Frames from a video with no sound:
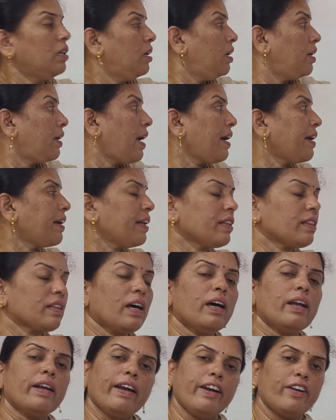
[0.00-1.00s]
for writing the
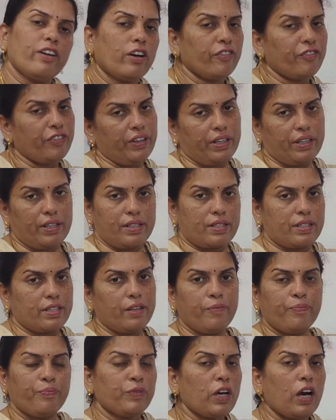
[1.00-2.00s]
rate of interest.
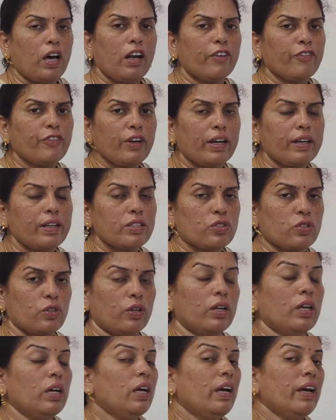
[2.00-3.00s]
All of you
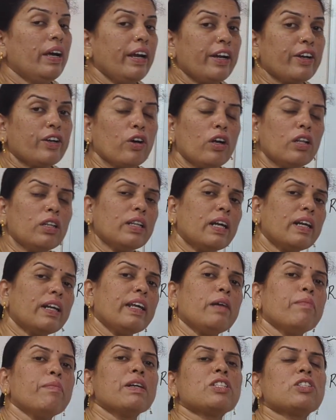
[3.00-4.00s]
understood? He told that
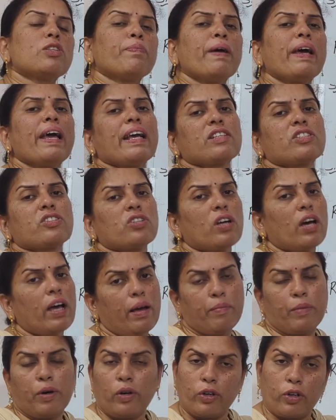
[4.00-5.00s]
he must pay extra
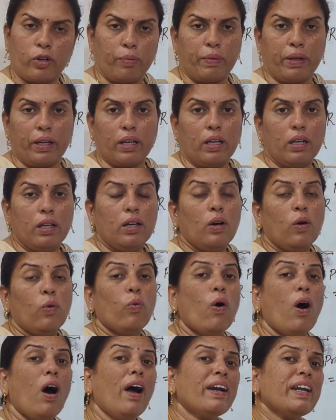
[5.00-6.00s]
amount to me.
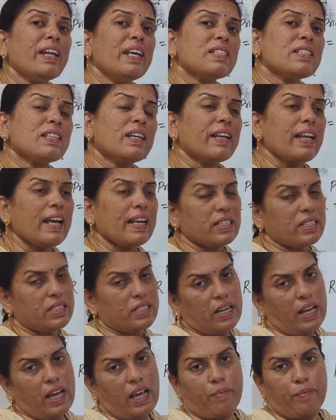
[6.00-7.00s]
What is that
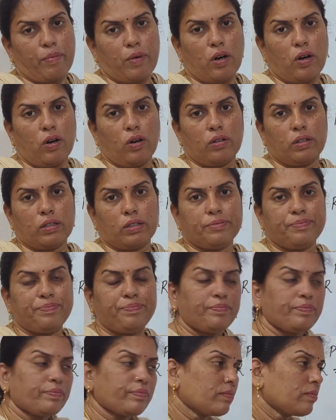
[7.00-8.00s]
extra amount?
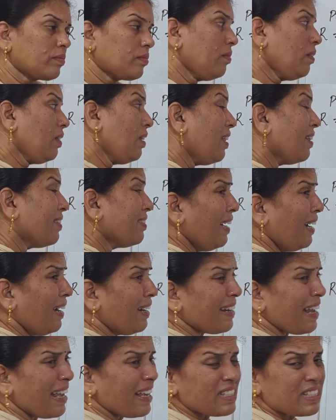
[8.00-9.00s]

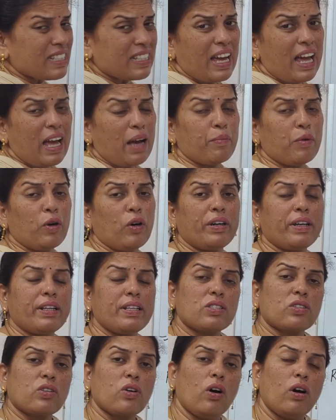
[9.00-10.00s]
That extra amount
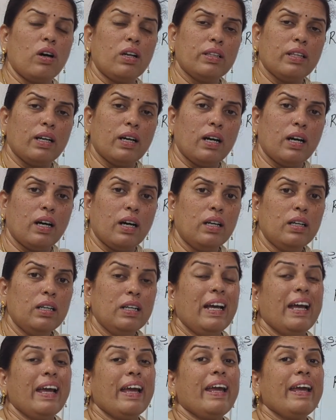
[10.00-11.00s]
is called the
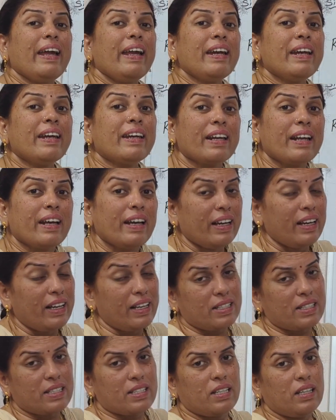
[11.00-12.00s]

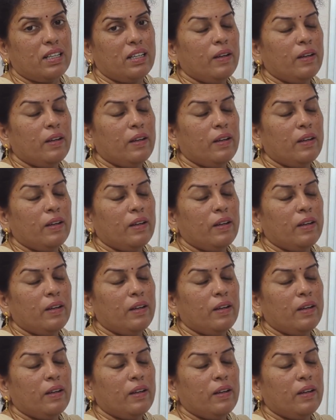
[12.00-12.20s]
interest.